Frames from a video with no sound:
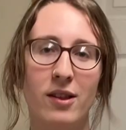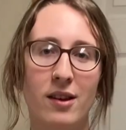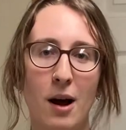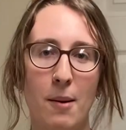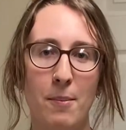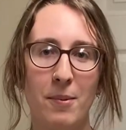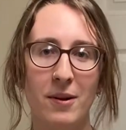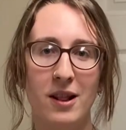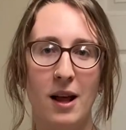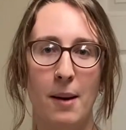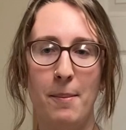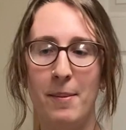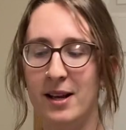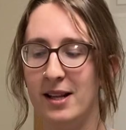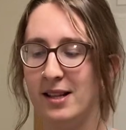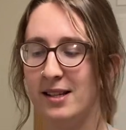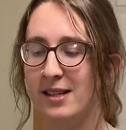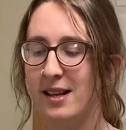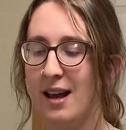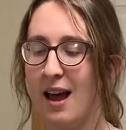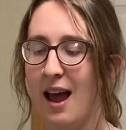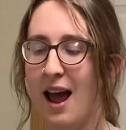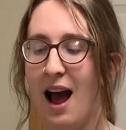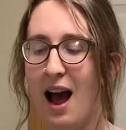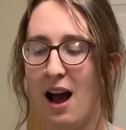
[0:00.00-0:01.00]
cup of lemons,
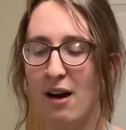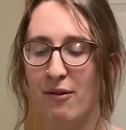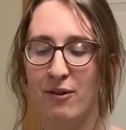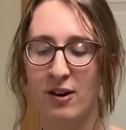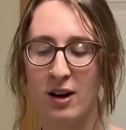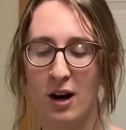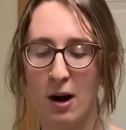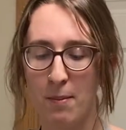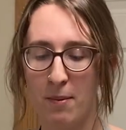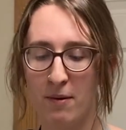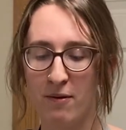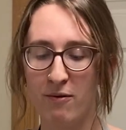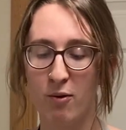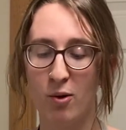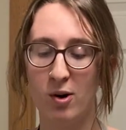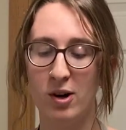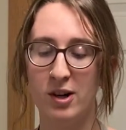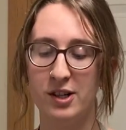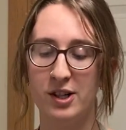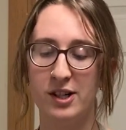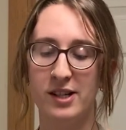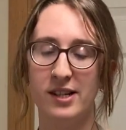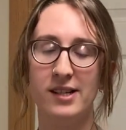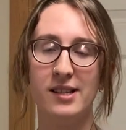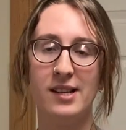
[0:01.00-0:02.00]
half a cup of
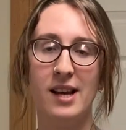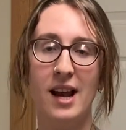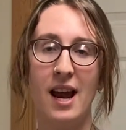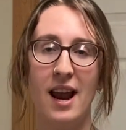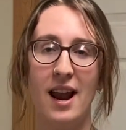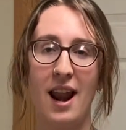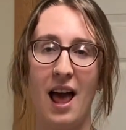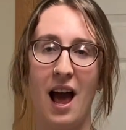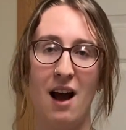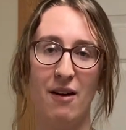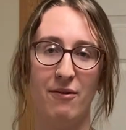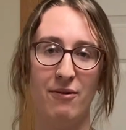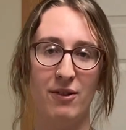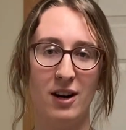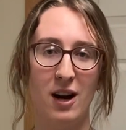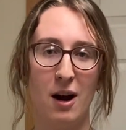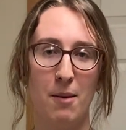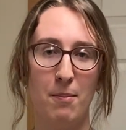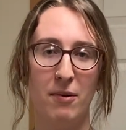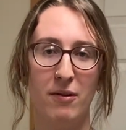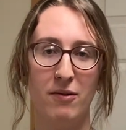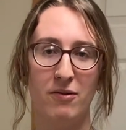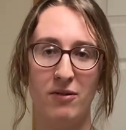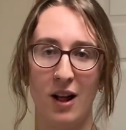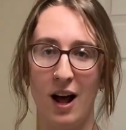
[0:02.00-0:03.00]
oranges, and half a cup
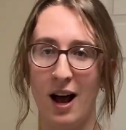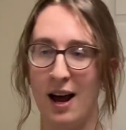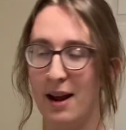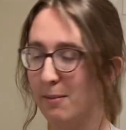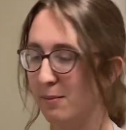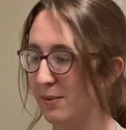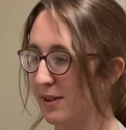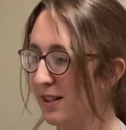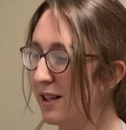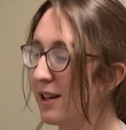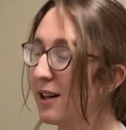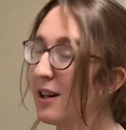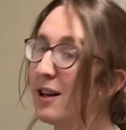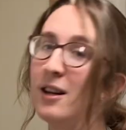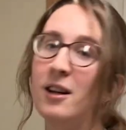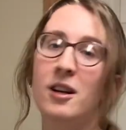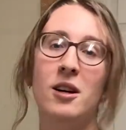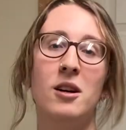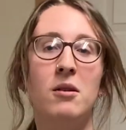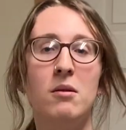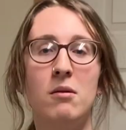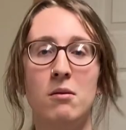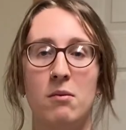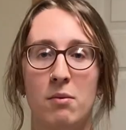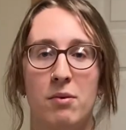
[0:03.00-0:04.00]
of limes.
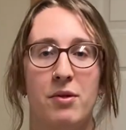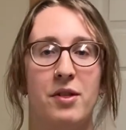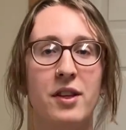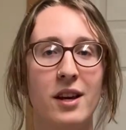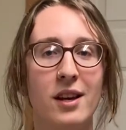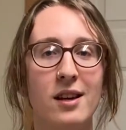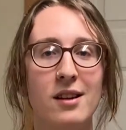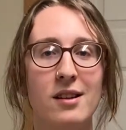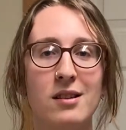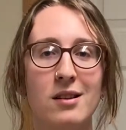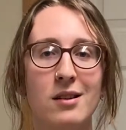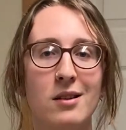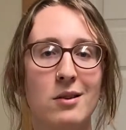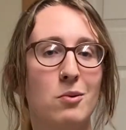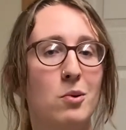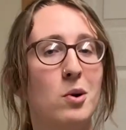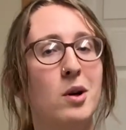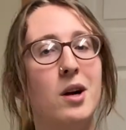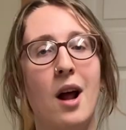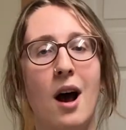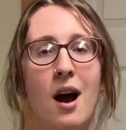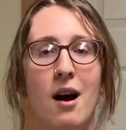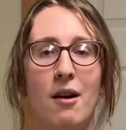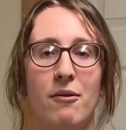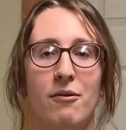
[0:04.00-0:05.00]
These were
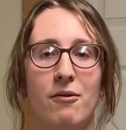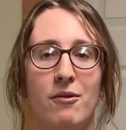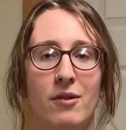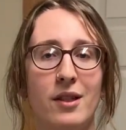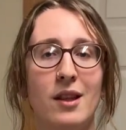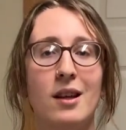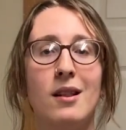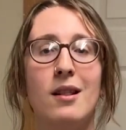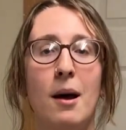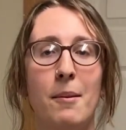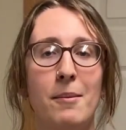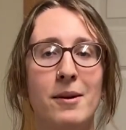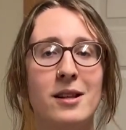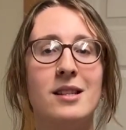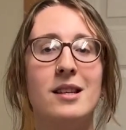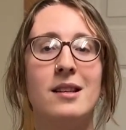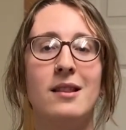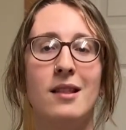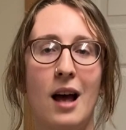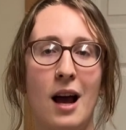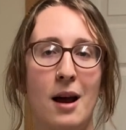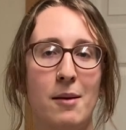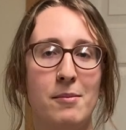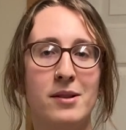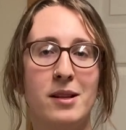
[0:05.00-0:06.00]
not, the lemons and
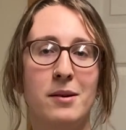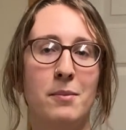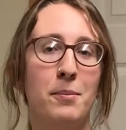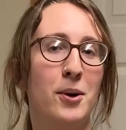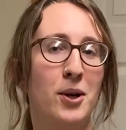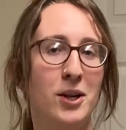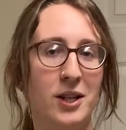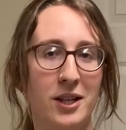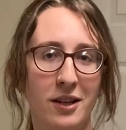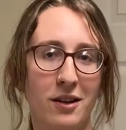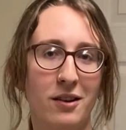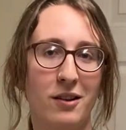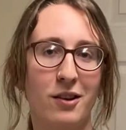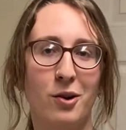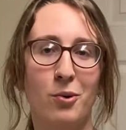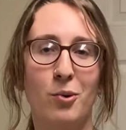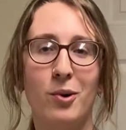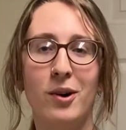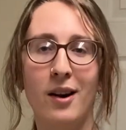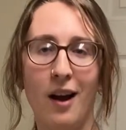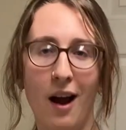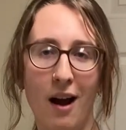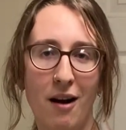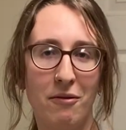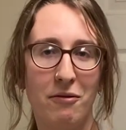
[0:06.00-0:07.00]
limes in particular, were
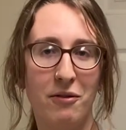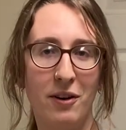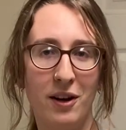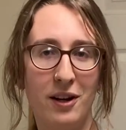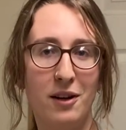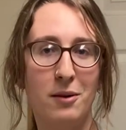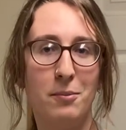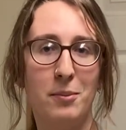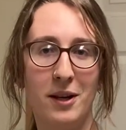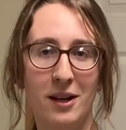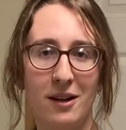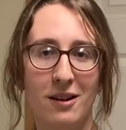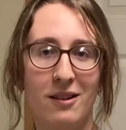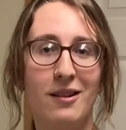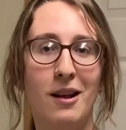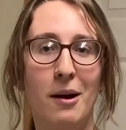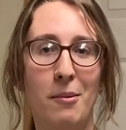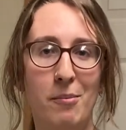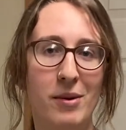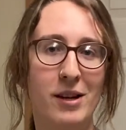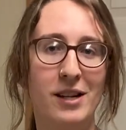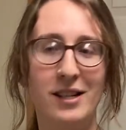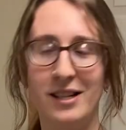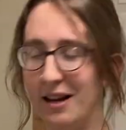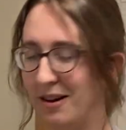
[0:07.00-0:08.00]
not fun to peel, let
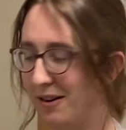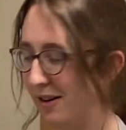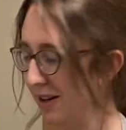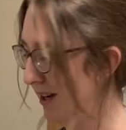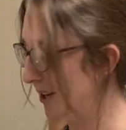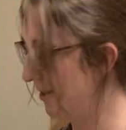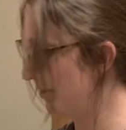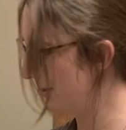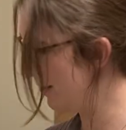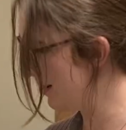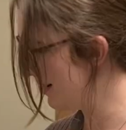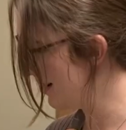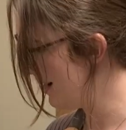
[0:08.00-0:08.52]
me tell you.